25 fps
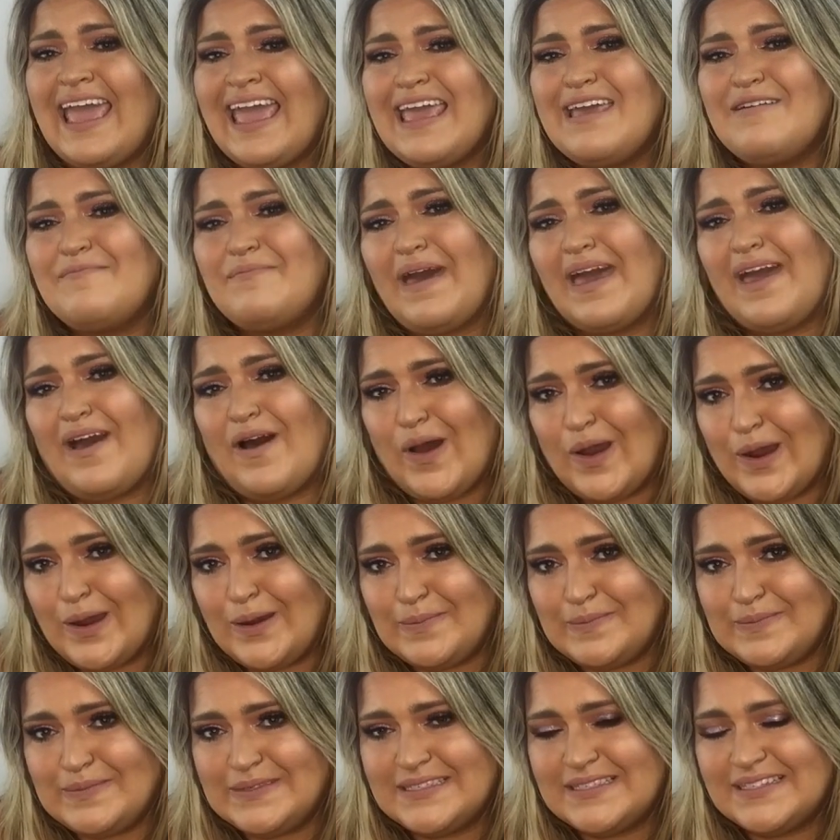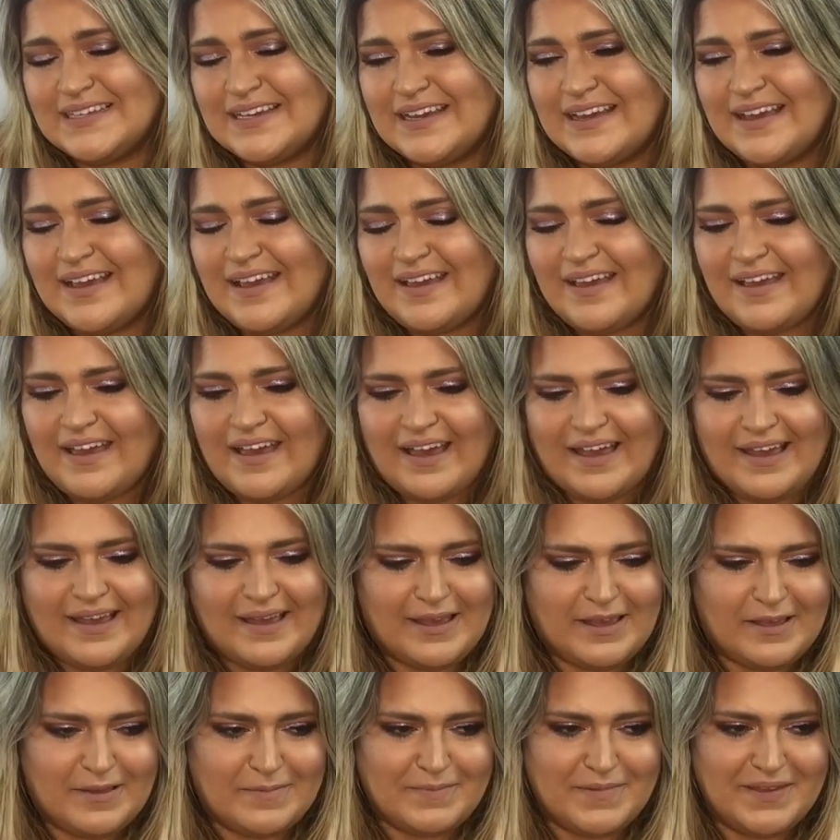hate my arms.
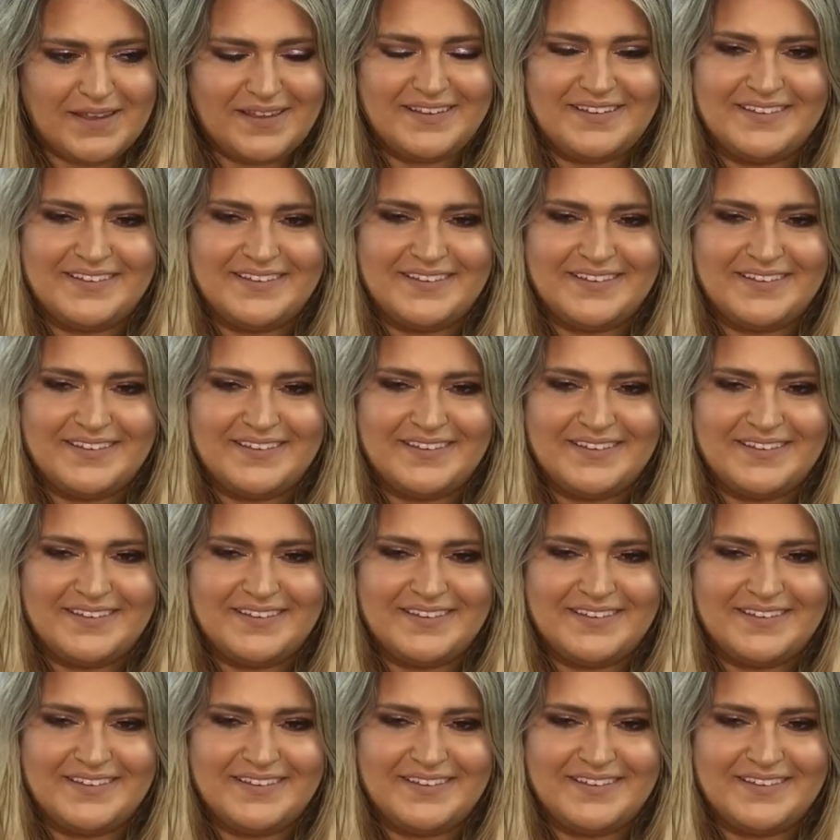I